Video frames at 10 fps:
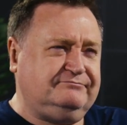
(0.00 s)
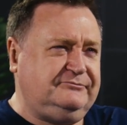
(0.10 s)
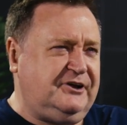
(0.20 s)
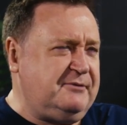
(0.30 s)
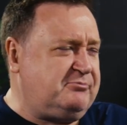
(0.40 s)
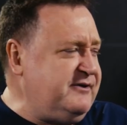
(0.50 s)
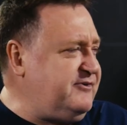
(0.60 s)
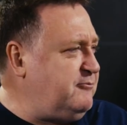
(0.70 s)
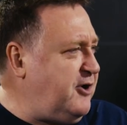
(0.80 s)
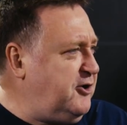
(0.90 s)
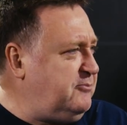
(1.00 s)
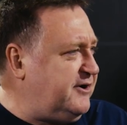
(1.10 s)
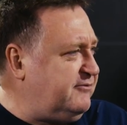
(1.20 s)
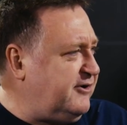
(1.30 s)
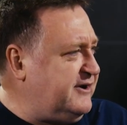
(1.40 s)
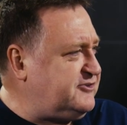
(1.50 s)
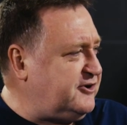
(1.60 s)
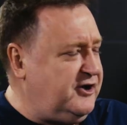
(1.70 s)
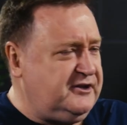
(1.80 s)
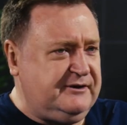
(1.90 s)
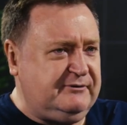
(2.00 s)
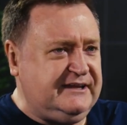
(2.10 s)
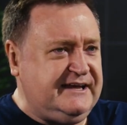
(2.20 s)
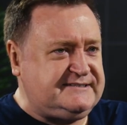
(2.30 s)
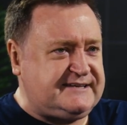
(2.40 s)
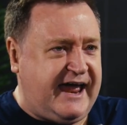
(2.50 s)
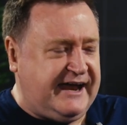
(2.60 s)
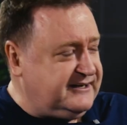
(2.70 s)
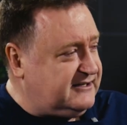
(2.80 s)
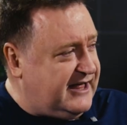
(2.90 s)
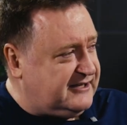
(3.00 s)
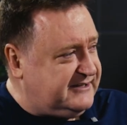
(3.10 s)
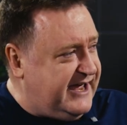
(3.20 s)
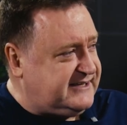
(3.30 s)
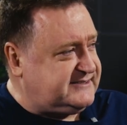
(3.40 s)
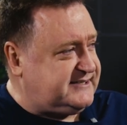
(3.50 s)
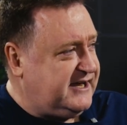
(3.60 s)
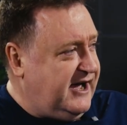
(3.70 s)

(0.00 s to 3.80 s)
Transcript: not in preview mode, but a very sort of early release at Cloud Next.